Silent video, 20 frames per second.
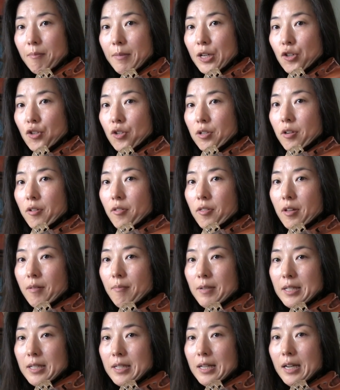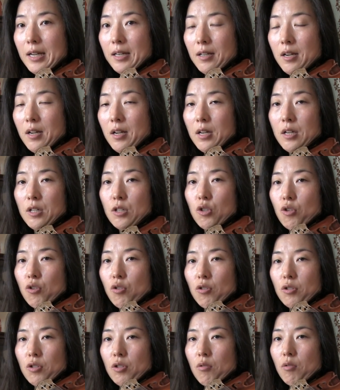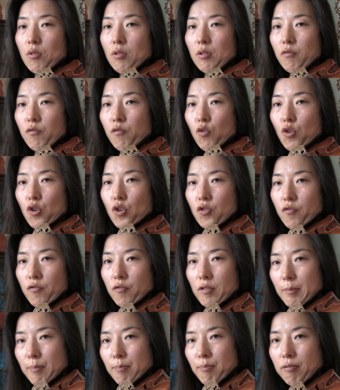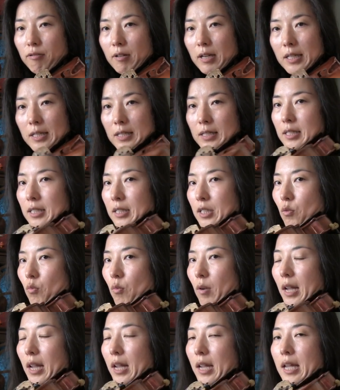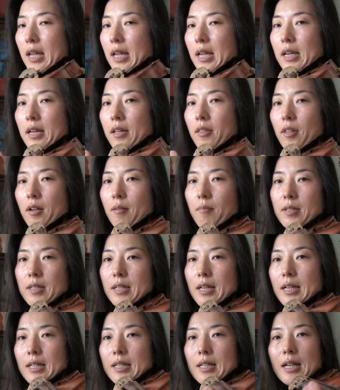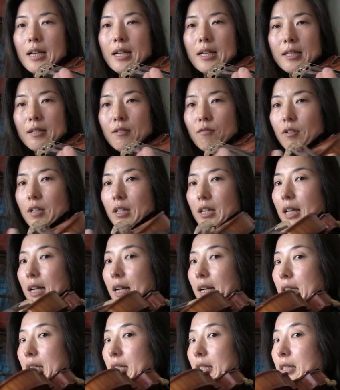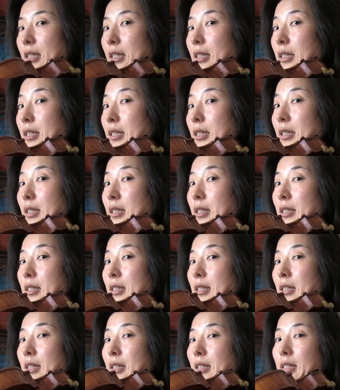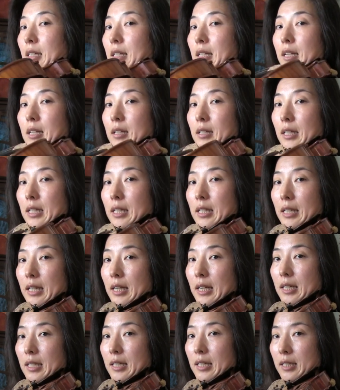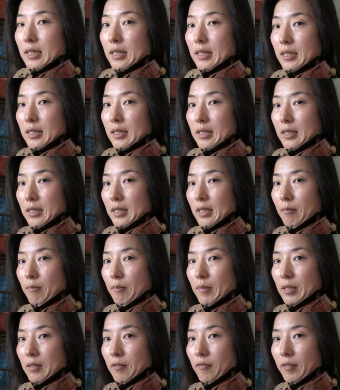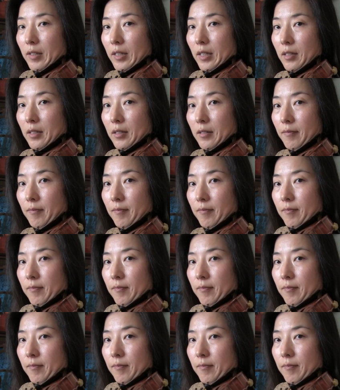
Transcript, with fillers: Make sure the thumb is not hooked or forcefully pressed this way. Thumb stays nice and relaxed near index and middle finger.